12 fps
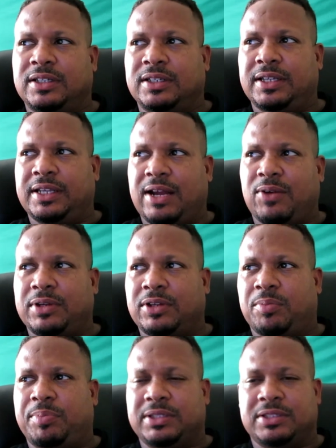Then I went to
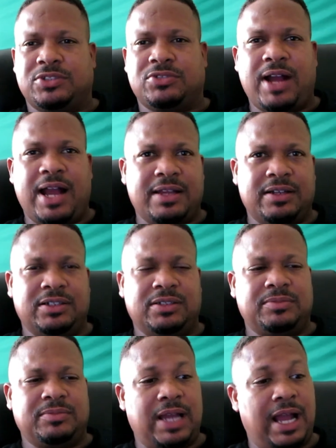go pick the dryer up.
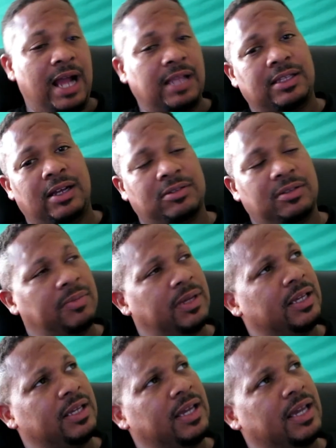I thought the
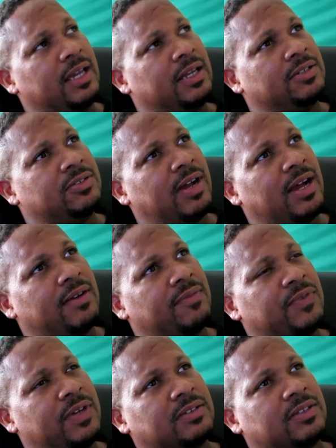man had the dryer
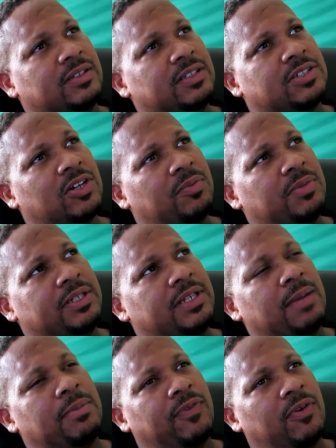fixed because he told me
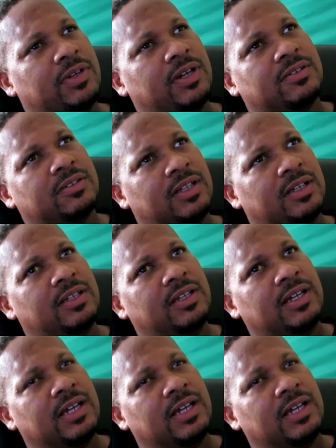day before yesterday.